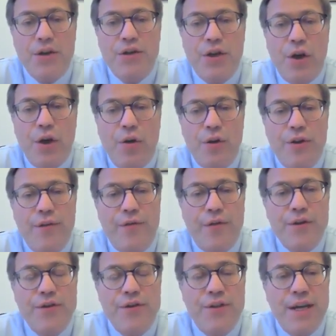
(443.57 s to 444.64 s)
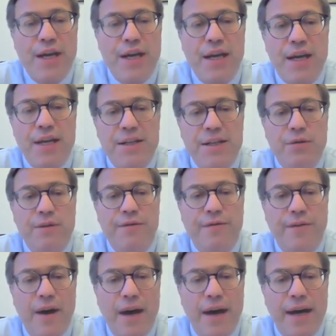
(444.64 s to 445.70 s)
So the first thing is to
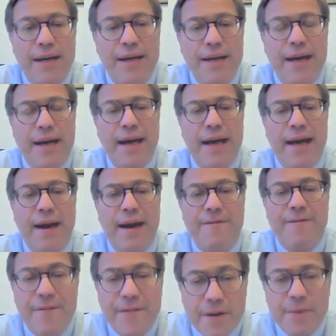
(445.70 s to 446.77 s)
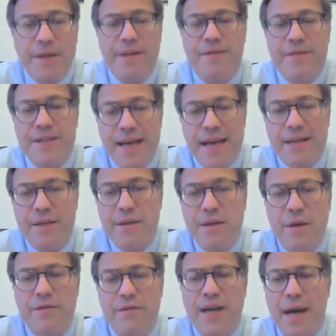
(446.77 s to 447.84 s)
define an affirmative set
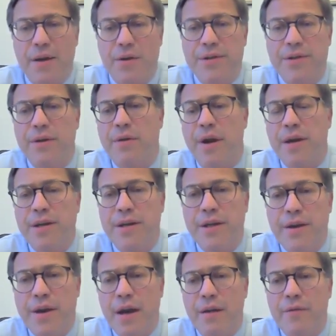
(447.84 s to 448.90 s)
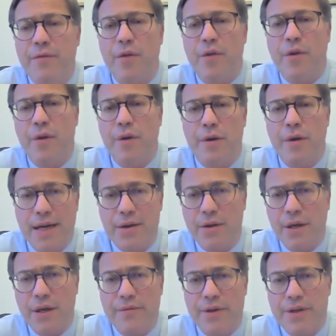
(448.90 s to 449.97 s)
of diagnostic criteria for
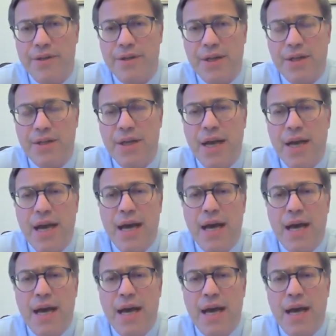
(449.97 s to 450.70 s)
steatotic liver disease